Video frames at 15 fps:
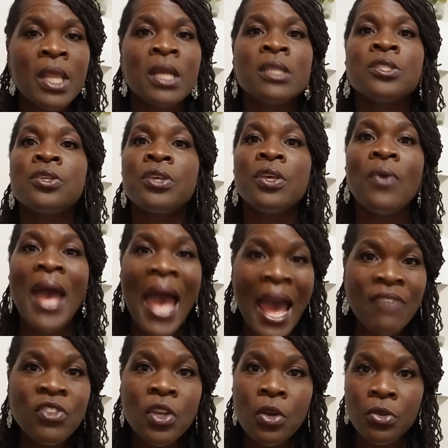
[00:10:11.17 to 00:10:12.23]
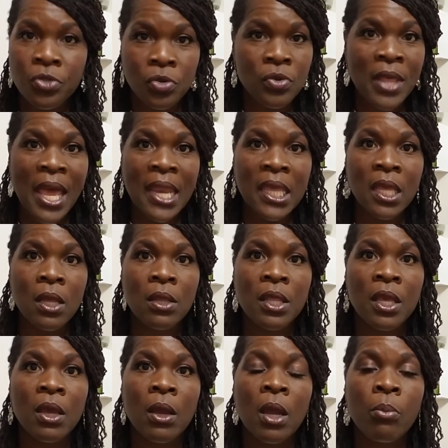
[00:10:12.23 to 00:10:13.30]
So you have to go through that
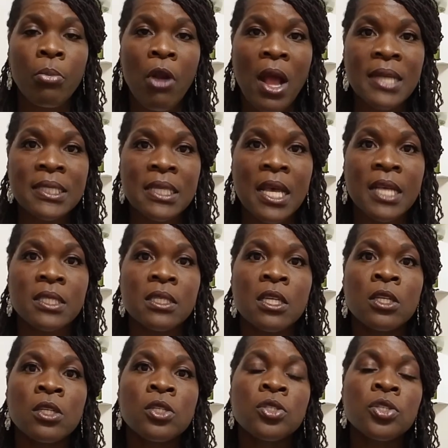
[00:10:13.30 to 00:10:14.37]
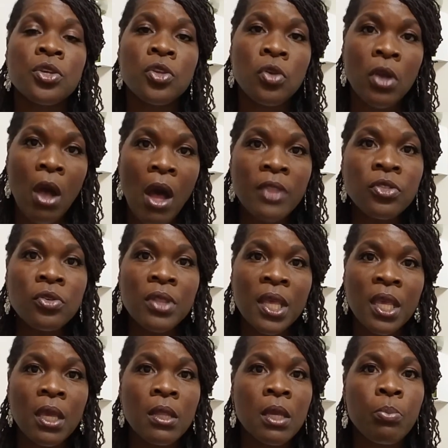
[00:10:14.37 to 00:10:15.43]
healing process. So you've gone through the
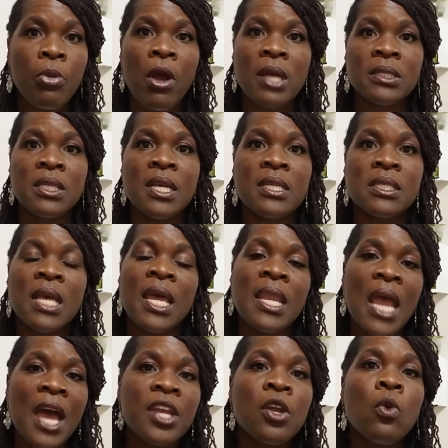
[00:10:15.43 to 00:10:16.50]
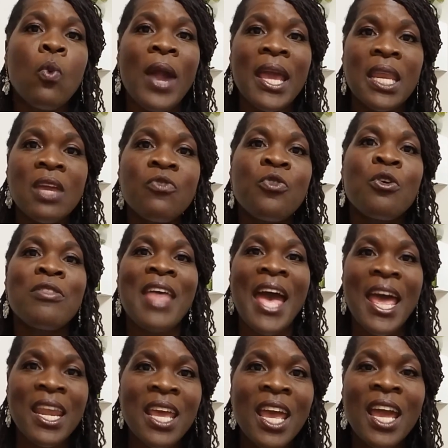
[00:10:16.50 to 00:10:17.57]
healing process and now you're waiting for
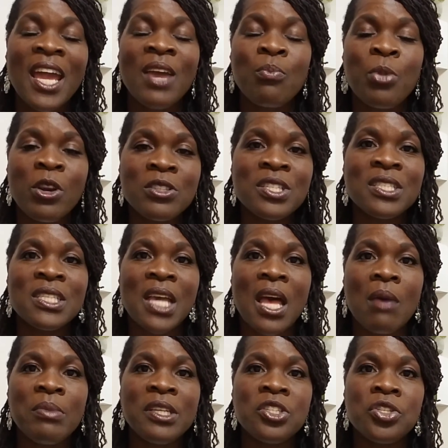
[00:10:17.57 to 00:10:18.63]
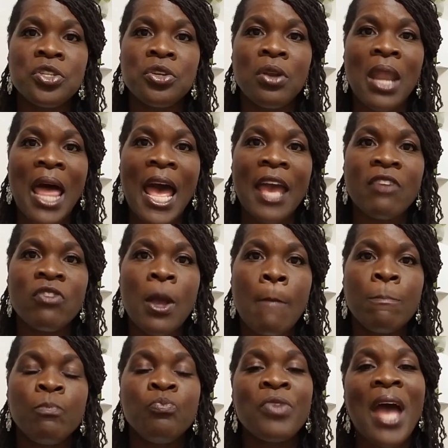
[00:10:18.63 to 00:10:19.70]
that person to come into your life.
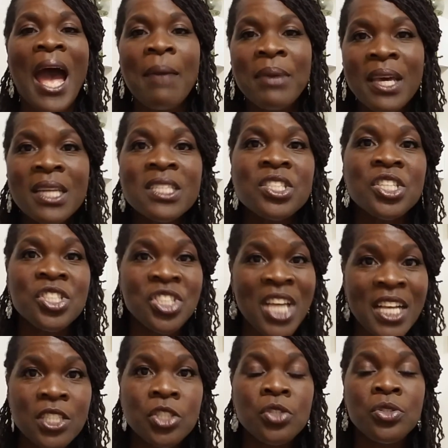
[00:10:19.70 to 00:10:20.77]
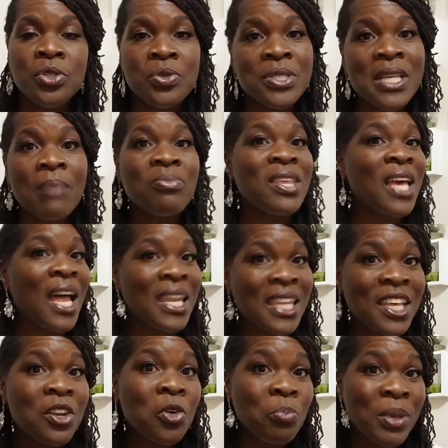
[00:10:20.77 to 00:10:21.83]
Now I'm going to suggest you do something a
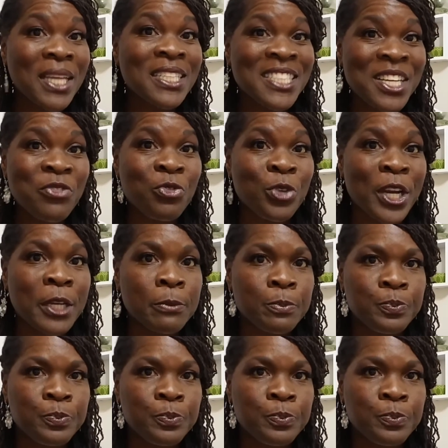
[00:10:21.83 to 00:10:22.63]
little bit different.